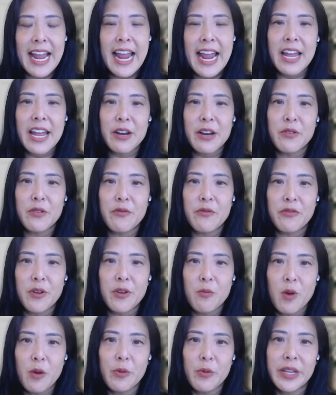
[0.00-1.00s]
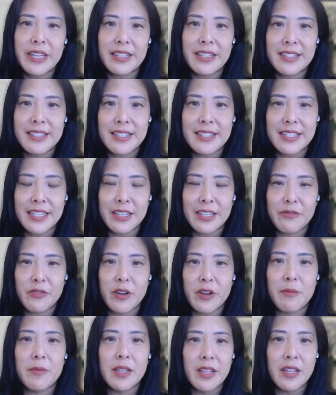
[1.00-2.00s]
And from what we can see
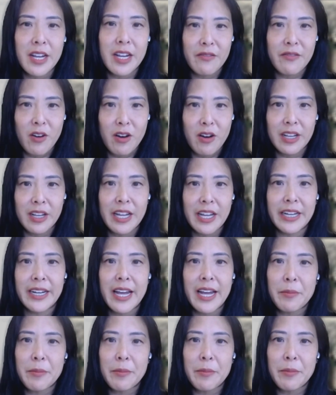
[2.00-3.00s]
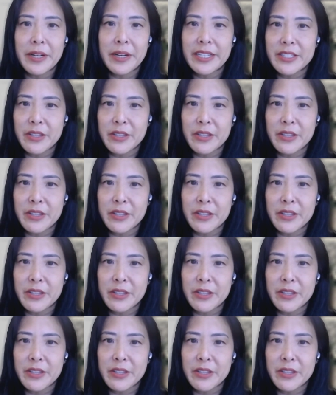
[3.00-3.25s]
from a lot of online companies,